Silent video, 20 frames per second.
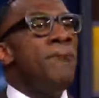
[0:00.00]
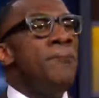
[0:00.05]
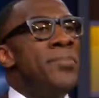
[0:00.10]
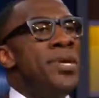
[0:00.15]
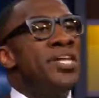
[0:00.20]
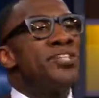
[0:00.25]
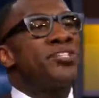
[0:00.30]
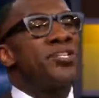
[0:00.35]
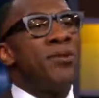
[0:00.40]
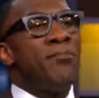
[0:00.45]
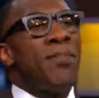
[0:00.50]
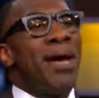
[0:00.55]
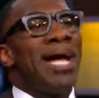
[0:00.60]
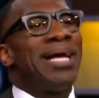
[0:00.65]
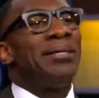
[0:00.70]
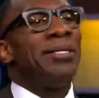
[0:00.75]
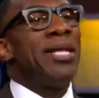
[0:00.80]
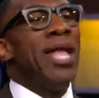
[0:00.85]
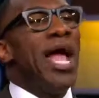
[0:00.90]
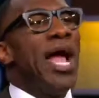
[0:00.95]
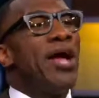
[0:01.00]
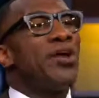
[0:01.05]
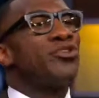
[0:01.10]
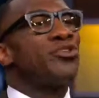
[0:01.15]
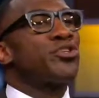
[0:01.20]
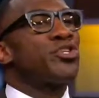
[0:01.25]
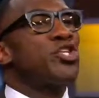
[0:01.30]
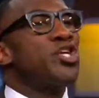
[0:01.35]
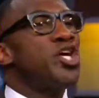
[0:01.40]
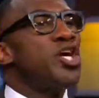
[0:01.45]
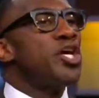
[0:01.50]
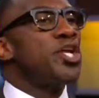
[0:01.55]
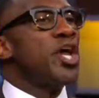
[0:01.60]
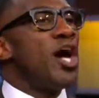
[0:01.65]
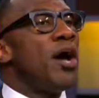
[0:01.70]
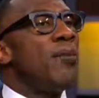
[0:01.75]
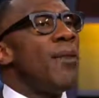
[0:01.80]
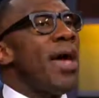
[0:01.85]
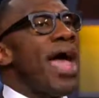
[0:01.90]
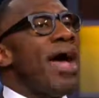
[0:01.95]
Mr. McNair
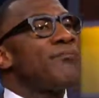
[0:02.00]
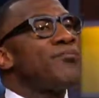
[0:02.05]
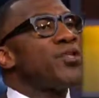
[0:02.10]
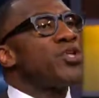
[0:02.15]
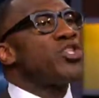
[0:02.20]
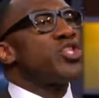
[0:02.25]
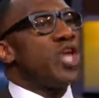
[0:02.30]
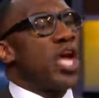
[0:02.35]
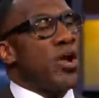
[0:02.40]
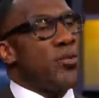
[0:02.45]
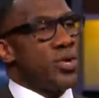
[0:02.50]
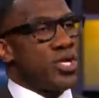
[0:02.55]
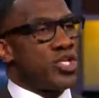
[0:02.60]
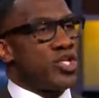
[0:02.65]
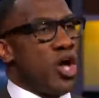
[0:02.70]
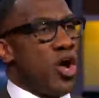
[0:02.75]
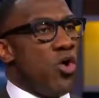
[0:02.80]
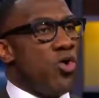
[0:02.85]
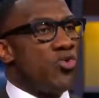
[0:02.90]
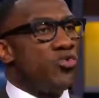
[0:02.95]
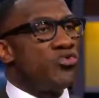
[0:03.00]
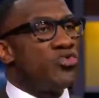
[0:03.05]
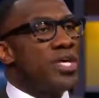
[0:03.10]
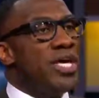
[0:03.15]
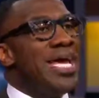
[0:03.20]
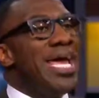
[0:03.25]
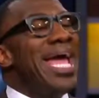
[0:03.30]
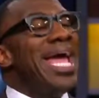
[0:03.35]
stood up after Jerry Jones